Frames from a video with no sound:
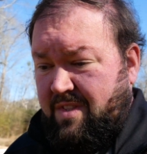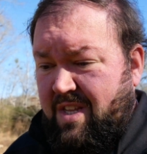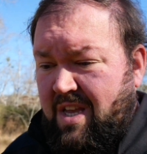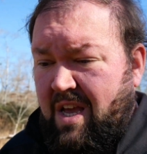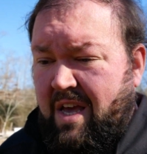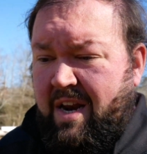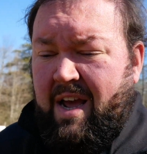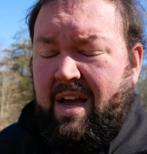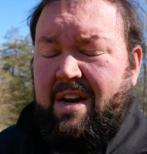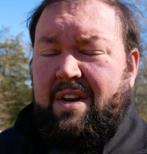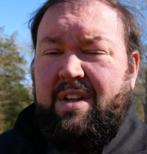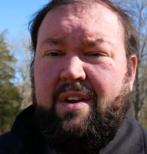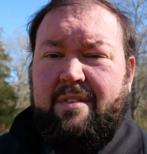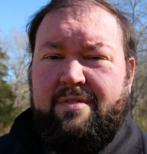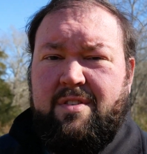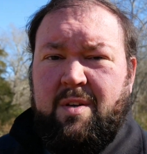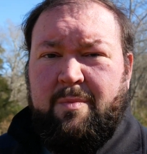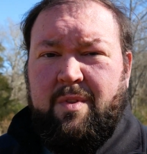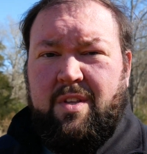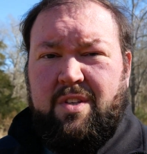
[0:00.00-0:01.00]
an idea of
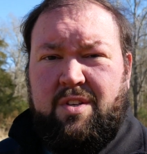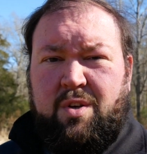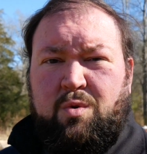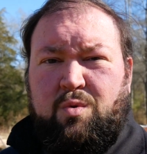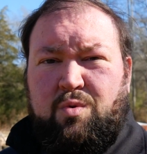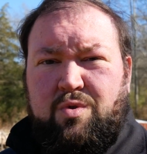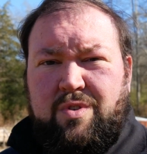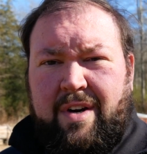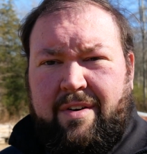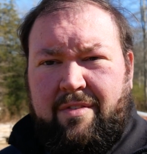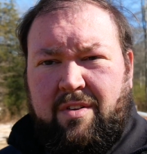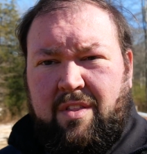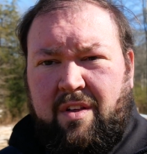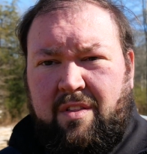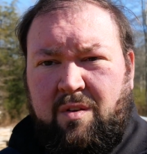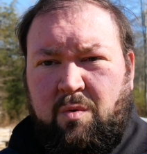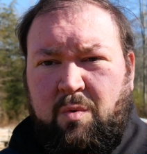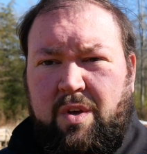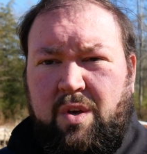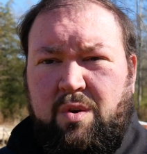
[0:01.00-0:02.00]
some of the tools and
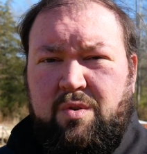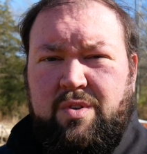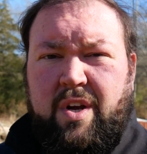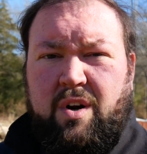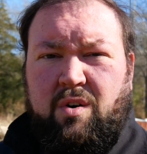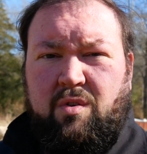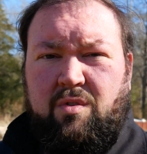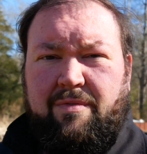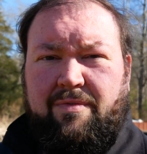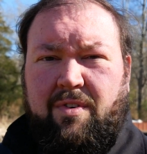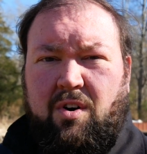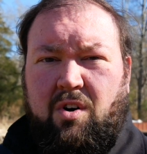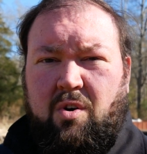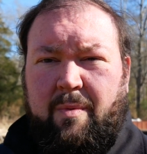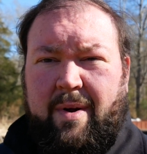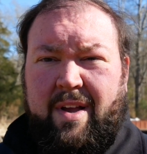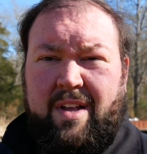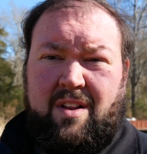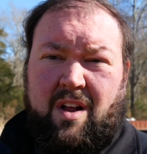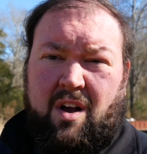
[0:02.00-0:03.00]
everything that we use here on the
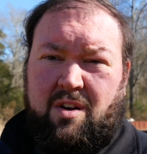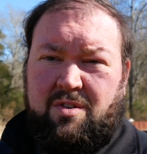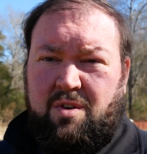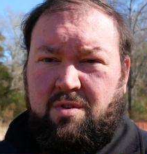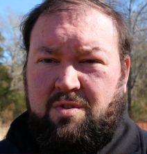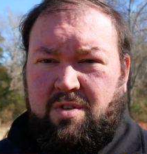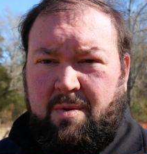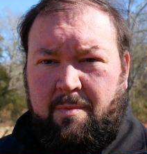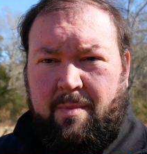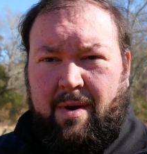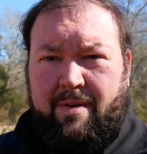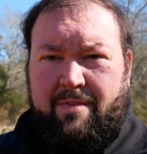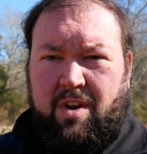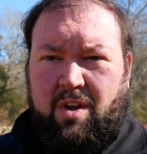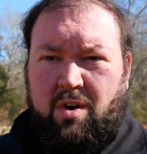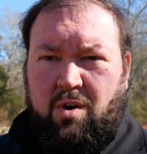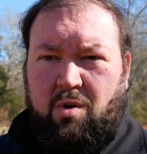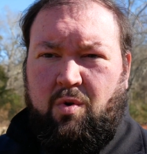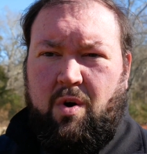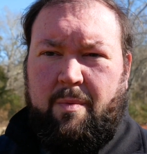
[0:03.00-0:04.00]
farm, and also some of my
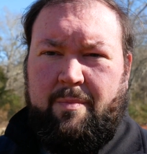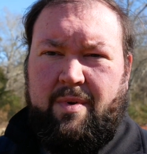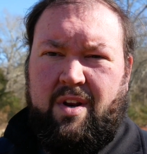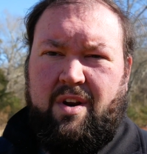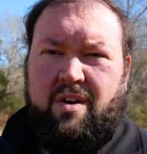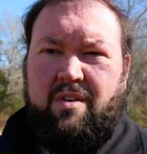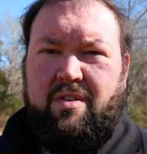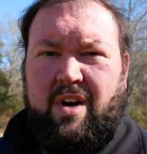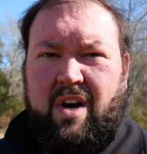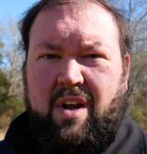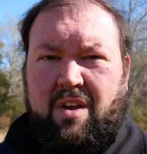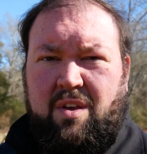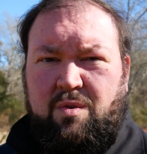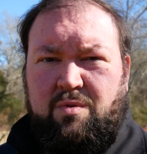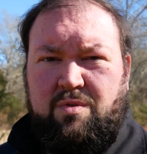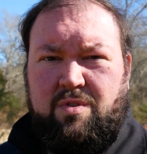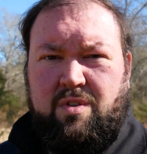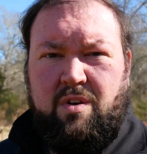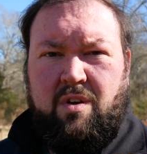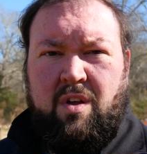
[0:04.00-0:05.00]
video equipment here that I
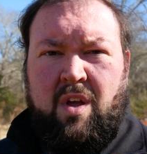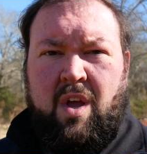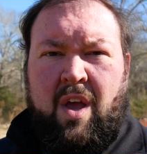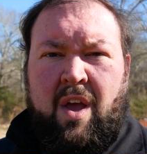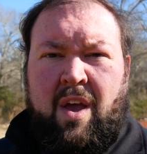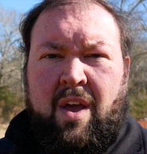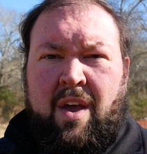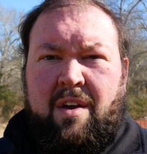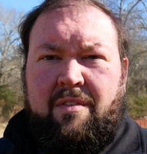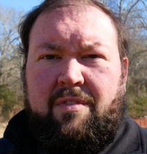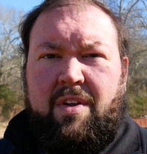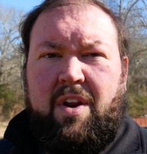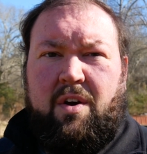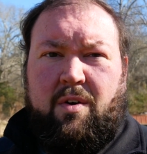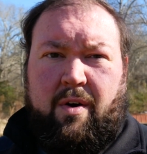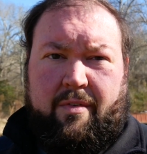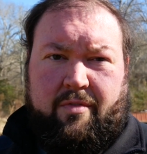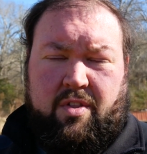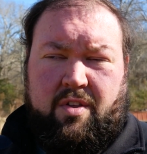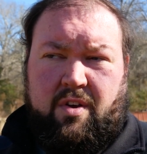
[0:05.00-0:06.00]
use to
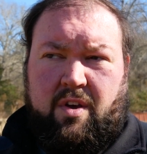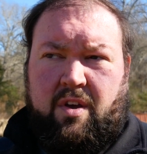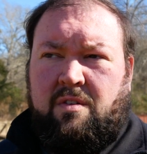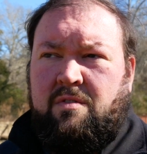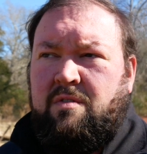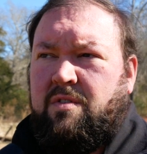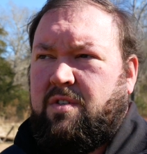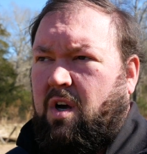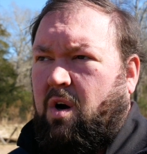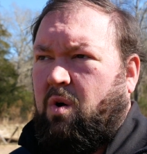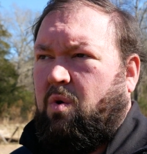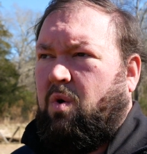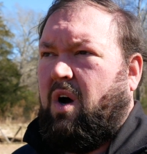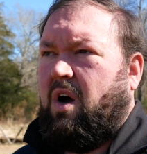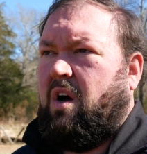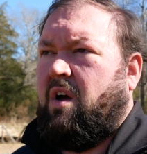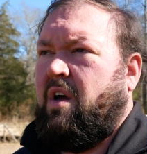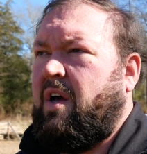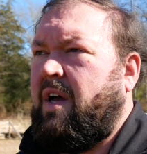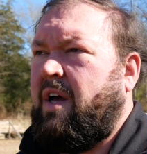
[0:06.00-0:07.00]
video everything. So